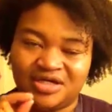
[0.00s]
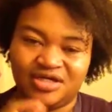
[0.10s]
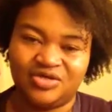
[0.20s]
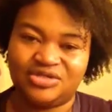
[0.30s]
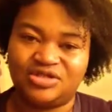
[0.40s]

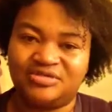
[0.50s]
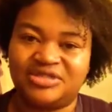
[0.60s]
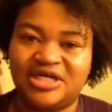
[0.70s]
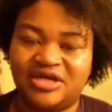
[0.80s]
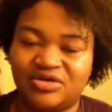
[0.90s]
YouTube
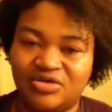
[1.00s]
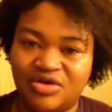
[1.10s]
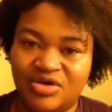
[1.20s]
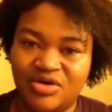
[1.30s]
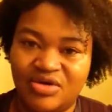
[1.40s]
channel
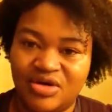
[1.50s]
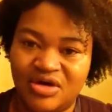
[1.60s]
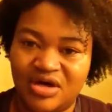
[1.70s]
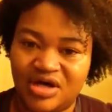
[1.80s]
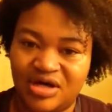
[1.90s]

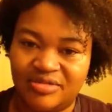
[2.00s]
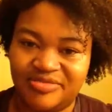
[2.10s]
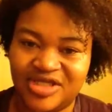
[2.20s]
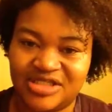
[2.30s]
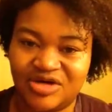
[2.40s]
that's